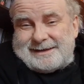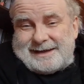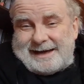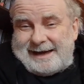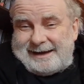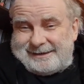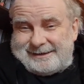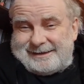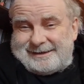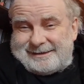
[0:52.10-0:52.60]

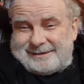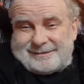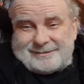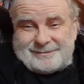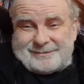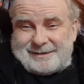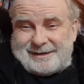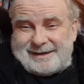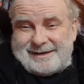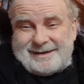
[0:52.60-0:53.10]
I did.
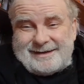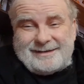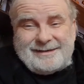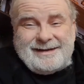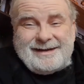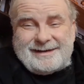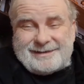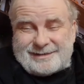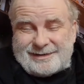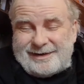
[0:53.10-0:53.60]

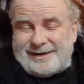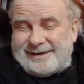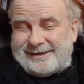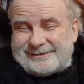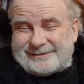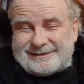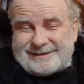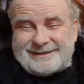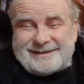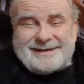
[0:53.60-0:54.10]
That's what I
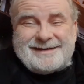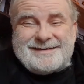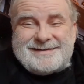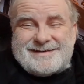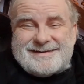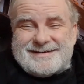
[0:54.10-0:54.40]
did.